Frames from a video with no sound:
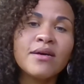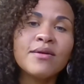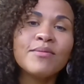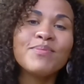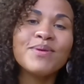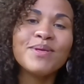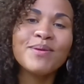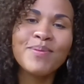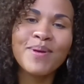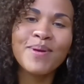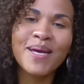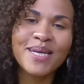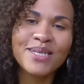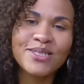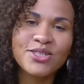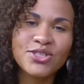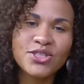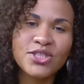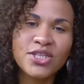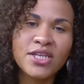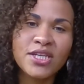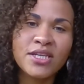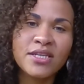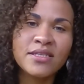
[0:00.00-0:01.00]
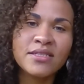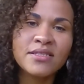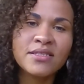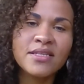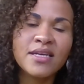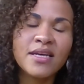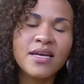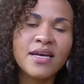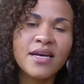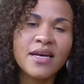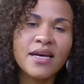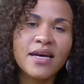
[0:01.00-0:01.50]
be patient,
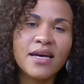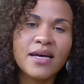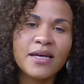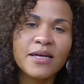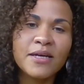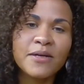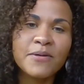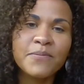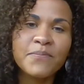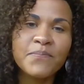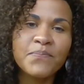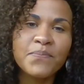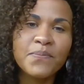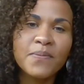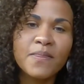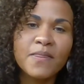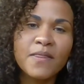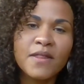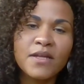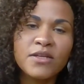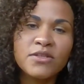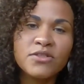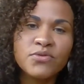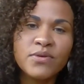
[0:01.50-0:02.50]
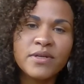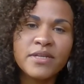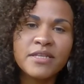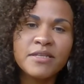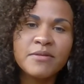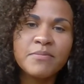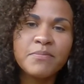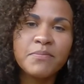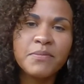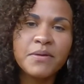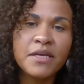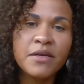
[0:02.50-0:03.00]
the
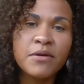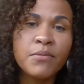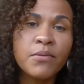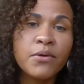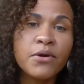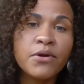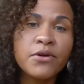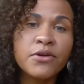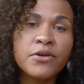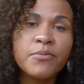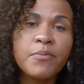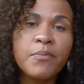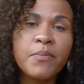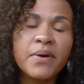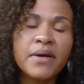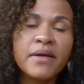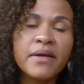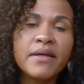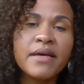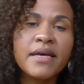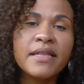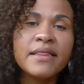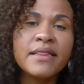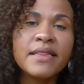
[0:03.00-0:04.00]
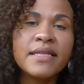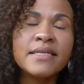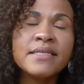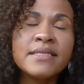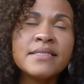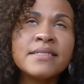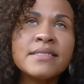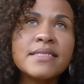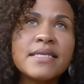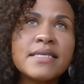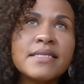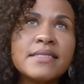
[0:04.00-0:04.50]
dreaded P word, but in
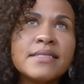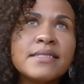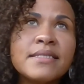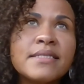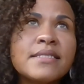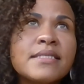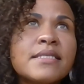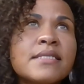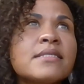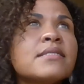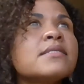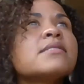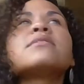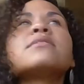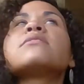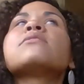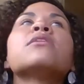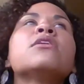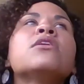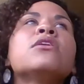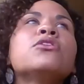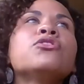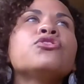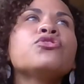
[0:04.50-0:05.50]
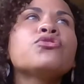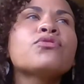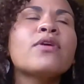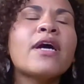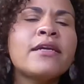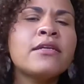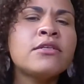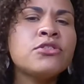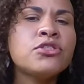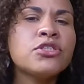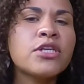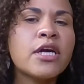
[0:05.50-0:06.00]
this instance,
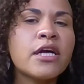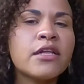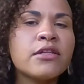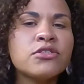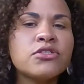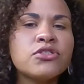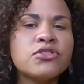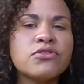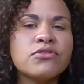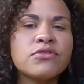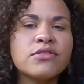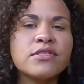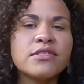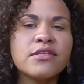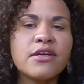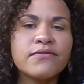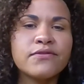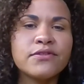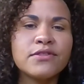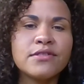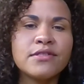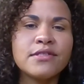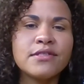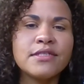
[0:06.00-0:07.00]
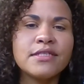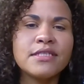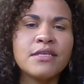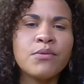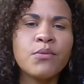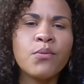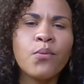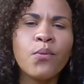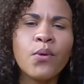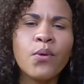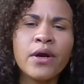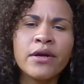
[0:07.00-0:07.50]
try to challenge yourself to see,
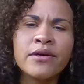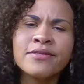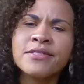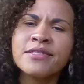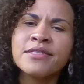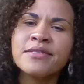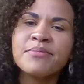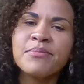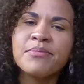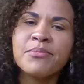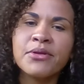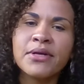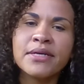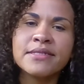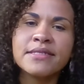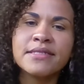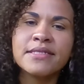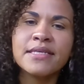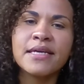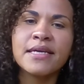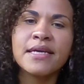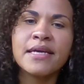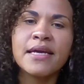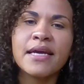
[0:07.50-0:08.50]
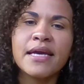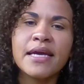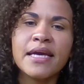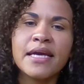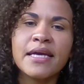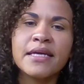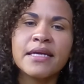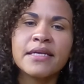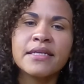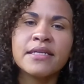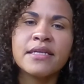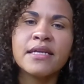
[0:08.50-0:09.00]
where is the blessing
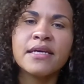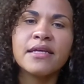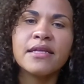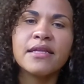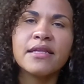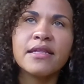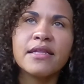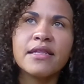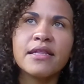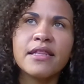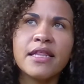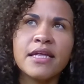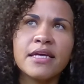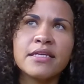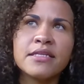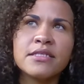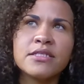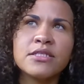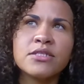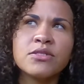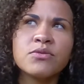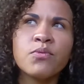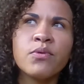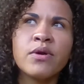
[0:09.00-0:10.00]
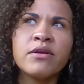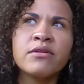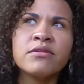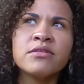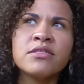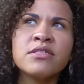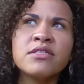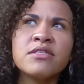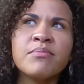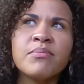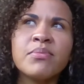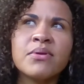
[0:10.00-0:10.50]
in this? Where
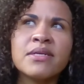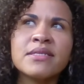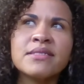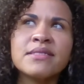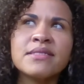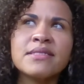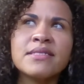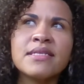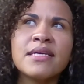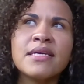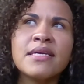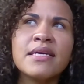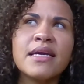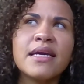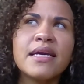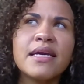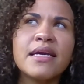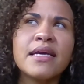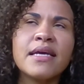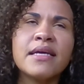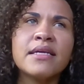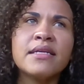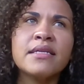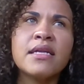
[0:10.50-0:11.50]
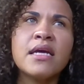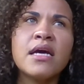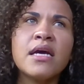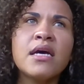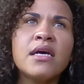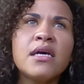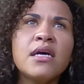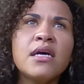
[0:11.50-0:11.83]
is the blessing in